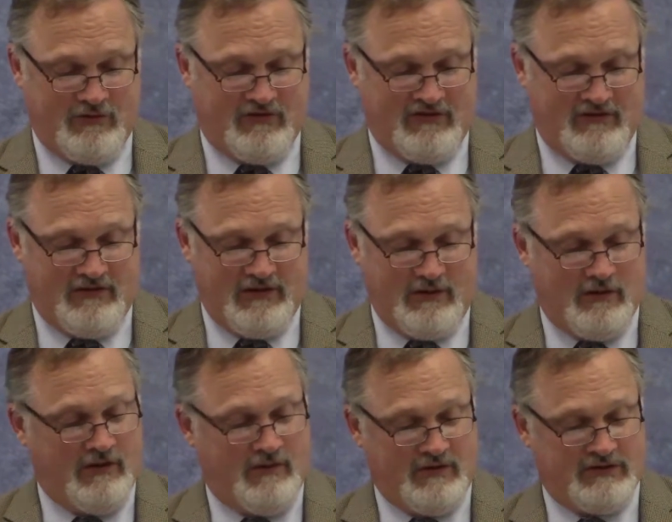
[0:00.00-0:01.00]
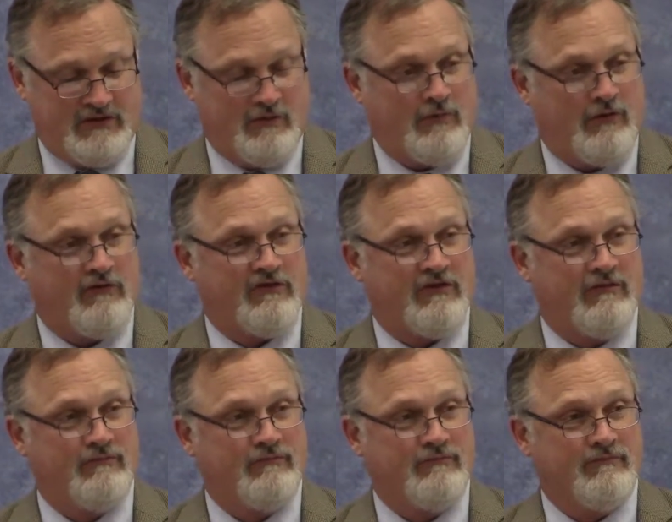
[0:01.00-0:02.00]
silly or immature
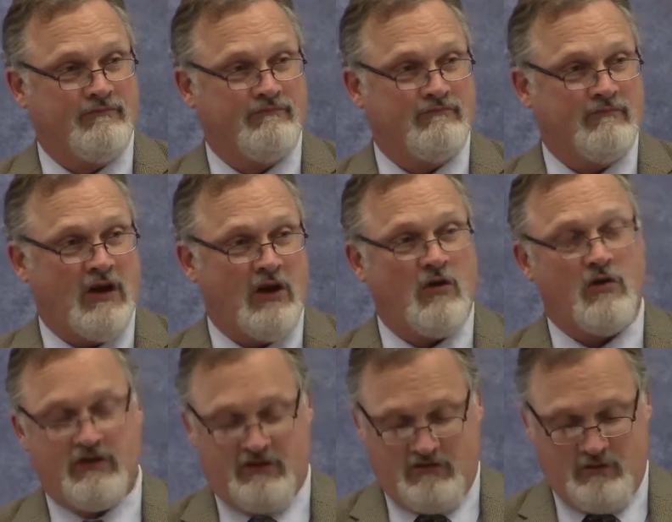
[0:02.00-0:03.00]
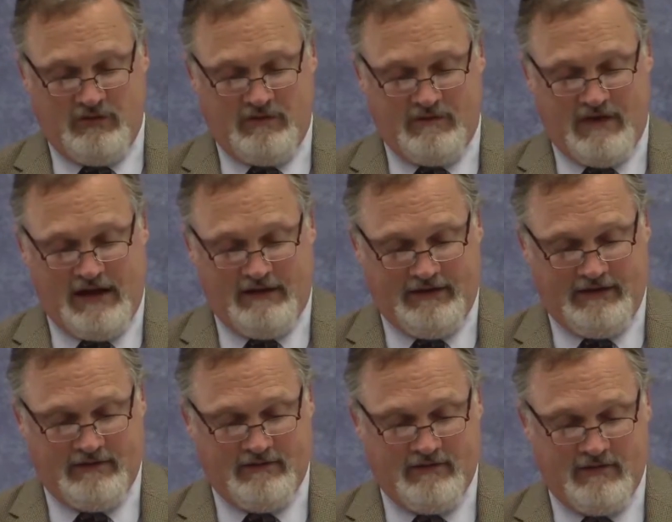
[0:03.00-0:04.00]
person according to his folly,